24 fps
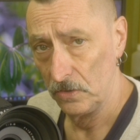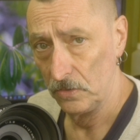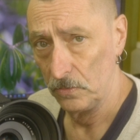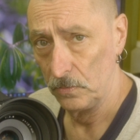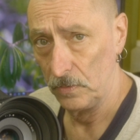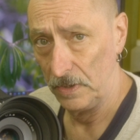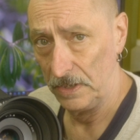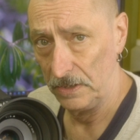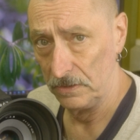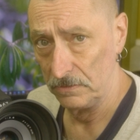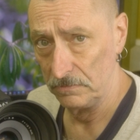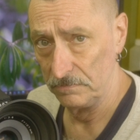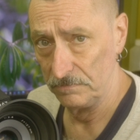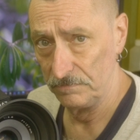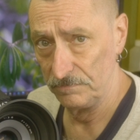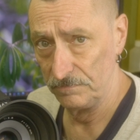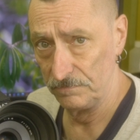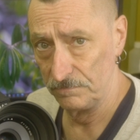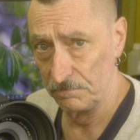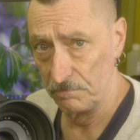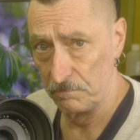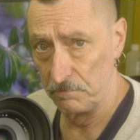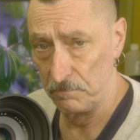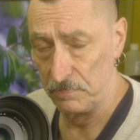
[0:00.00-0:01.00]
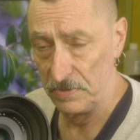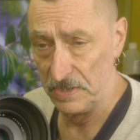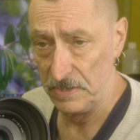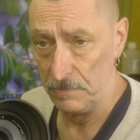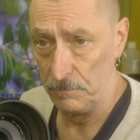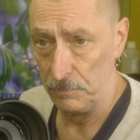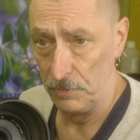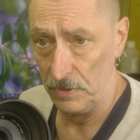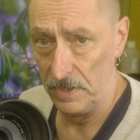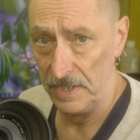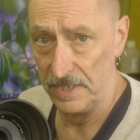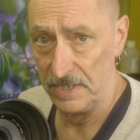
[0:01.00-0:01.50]
Well,
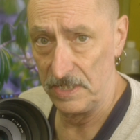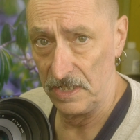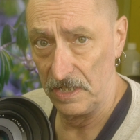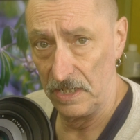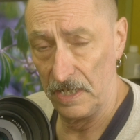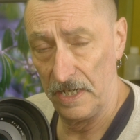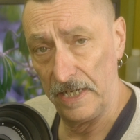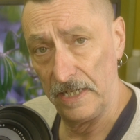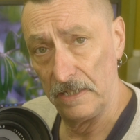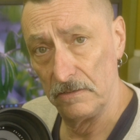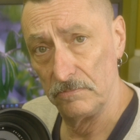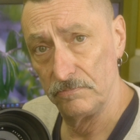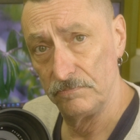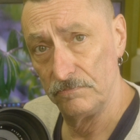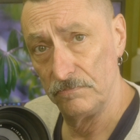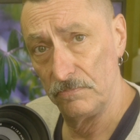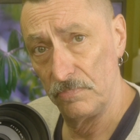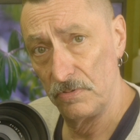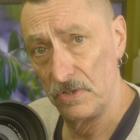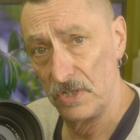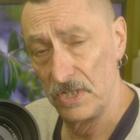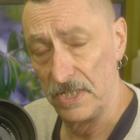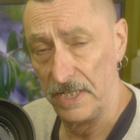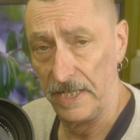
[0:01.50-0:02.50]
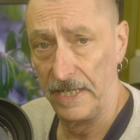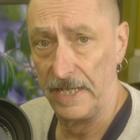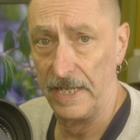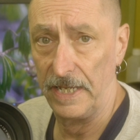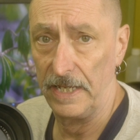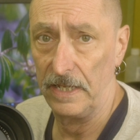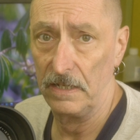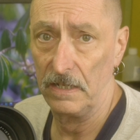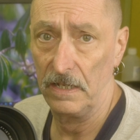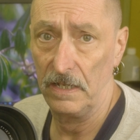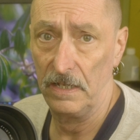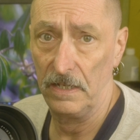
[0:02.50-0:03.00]
surprisingly,
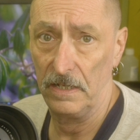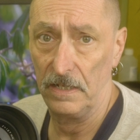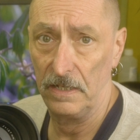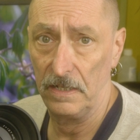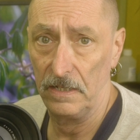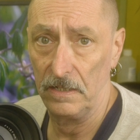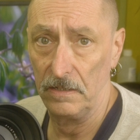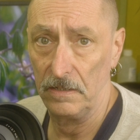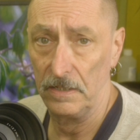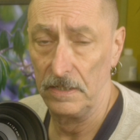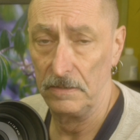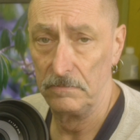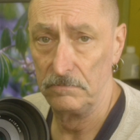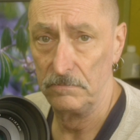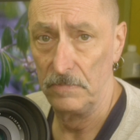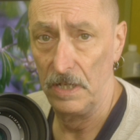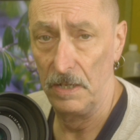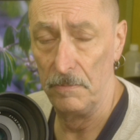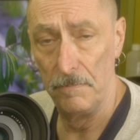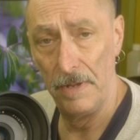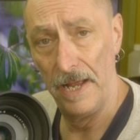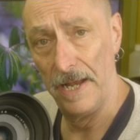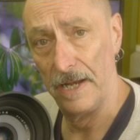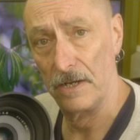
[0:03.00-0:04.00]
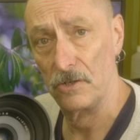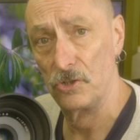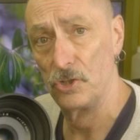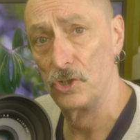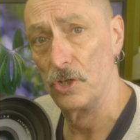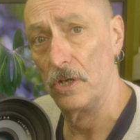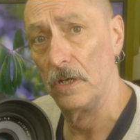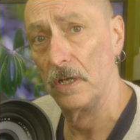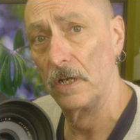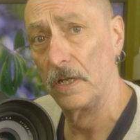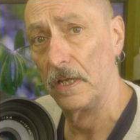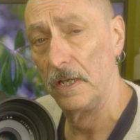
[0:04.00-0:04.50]
taking a Mack
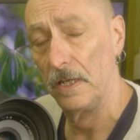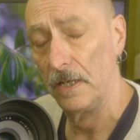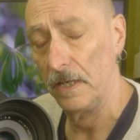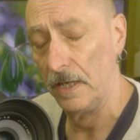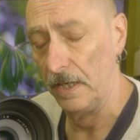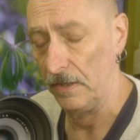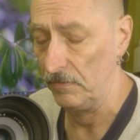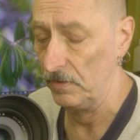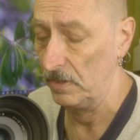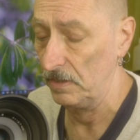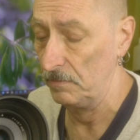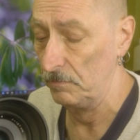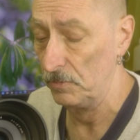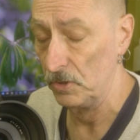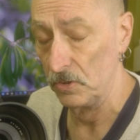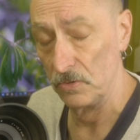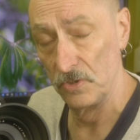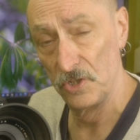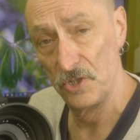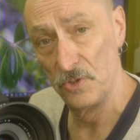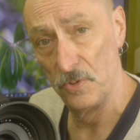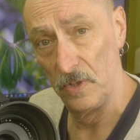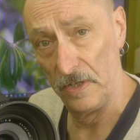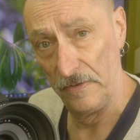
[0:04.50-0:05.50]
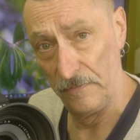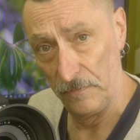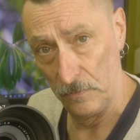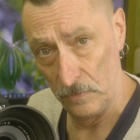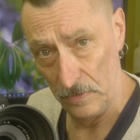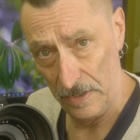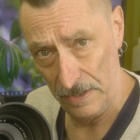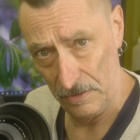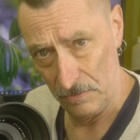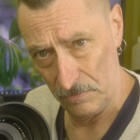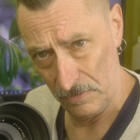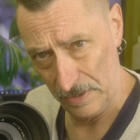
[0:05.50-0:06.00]
truck in the Le Mans
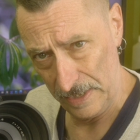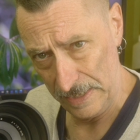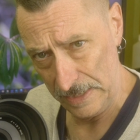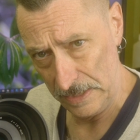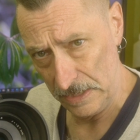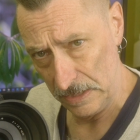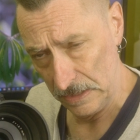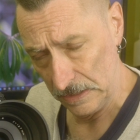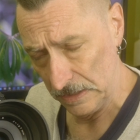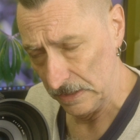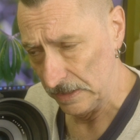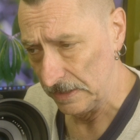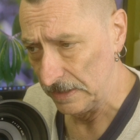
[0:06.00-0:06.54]
24-hour race